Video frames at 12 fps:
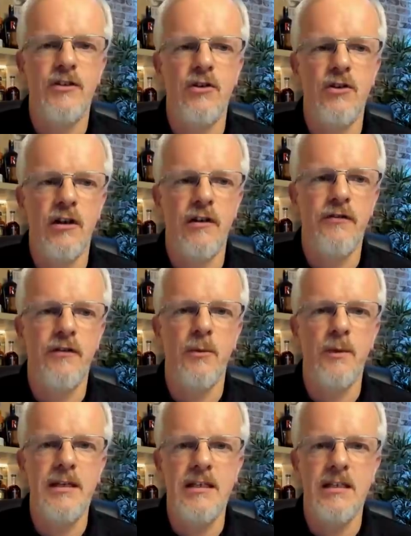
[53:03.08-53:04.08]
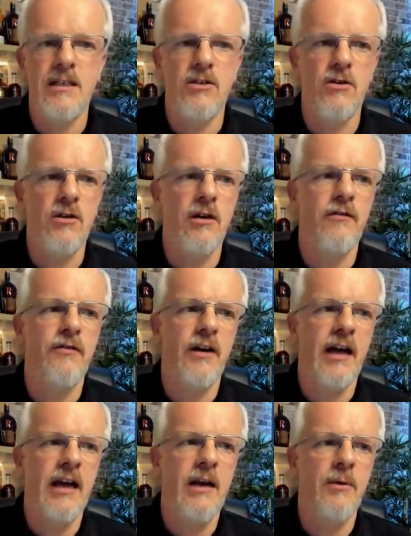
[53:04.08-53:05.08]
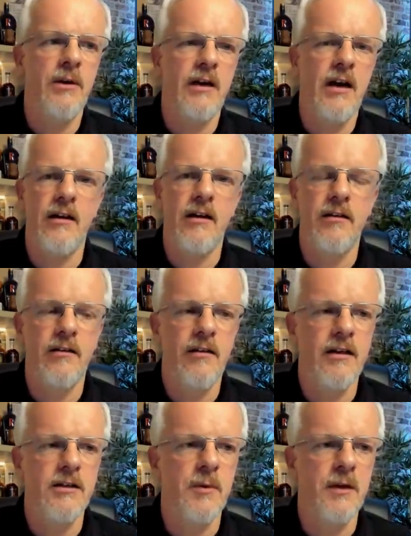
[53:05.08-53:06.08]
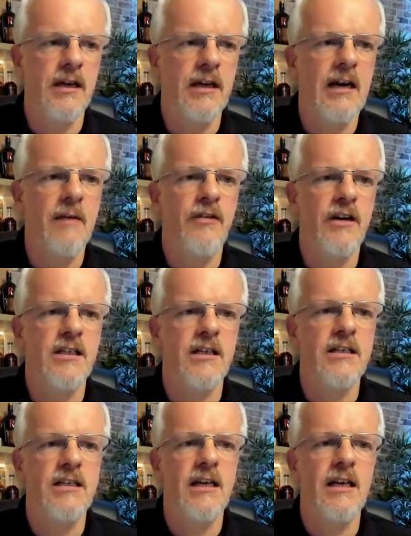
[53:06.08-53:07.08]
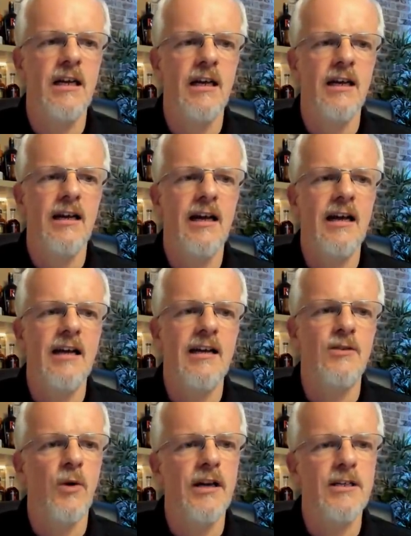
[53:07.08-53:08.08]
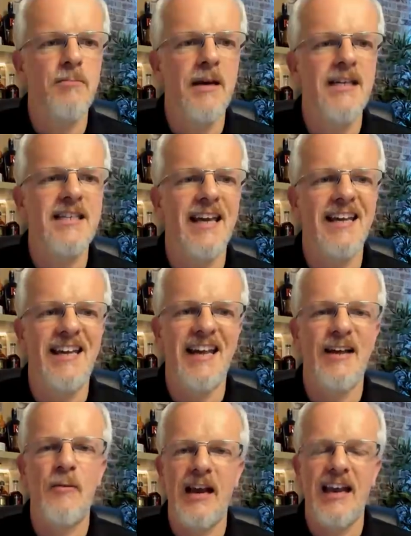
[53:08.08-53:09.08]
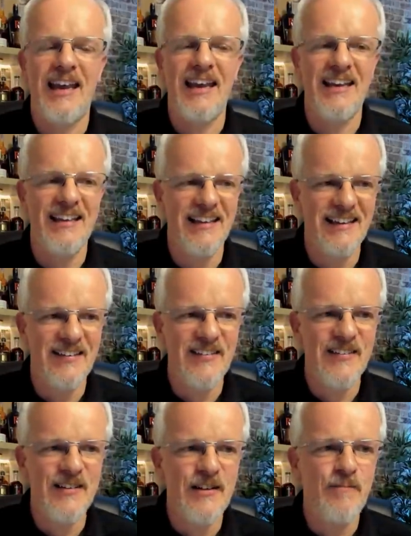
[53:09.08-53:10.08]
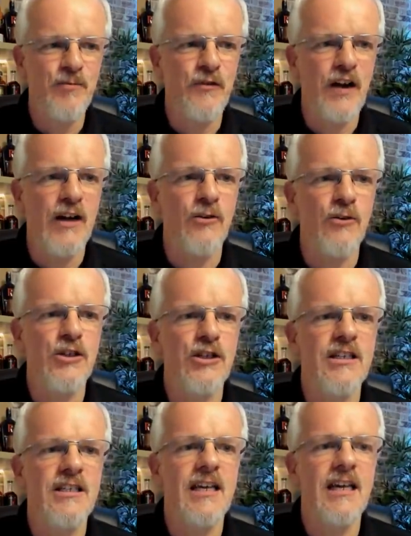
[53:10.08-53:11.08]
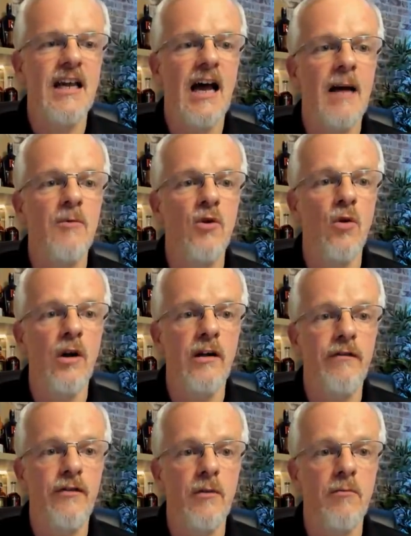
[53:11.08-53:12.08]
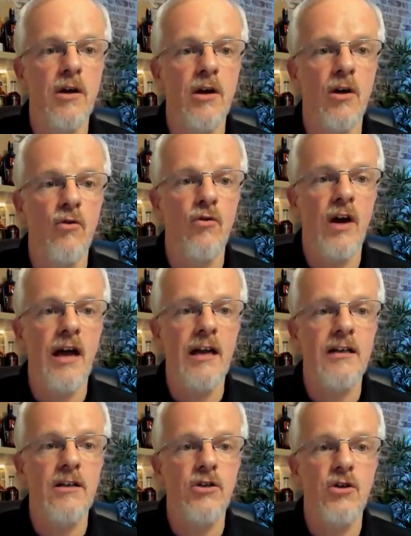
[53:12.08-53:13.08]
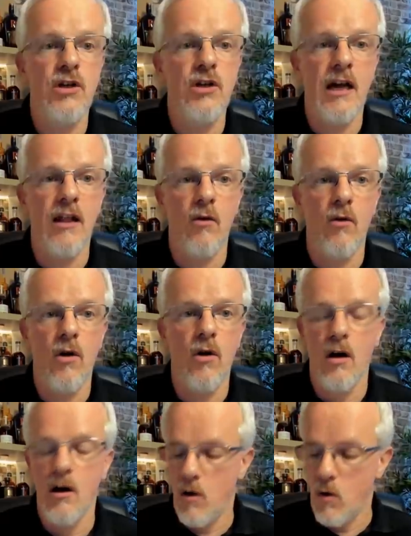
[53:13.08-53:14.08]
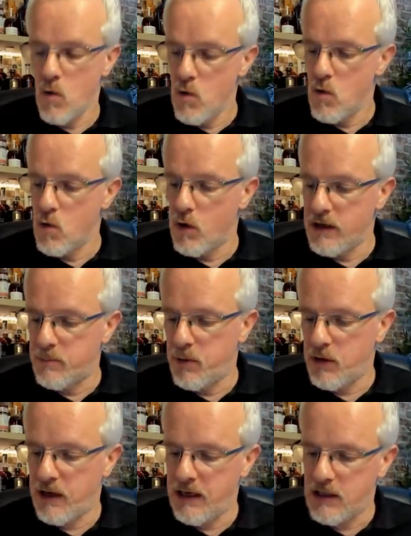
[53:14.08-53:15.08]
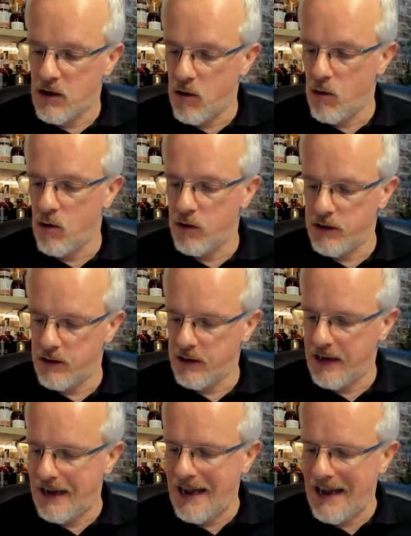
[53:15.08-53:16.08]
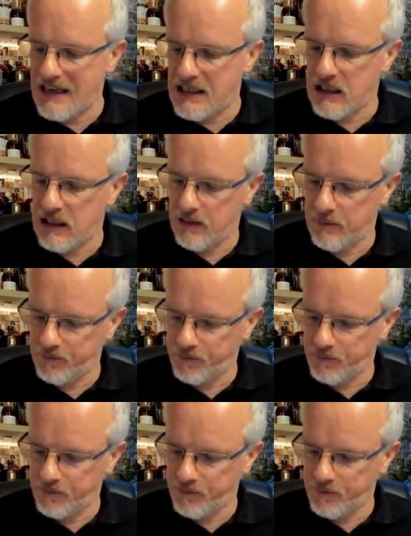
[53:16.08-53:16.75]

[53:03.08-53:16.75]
good enough for the Ouija's, it's good enough for anyone, Gregor. Thanks, buddy. Graham Fraser is saying, is one a space side? Wink. Frank Rochard is saying, I'm going from red to yellow. Ooh, he's putting in his code. Excellent.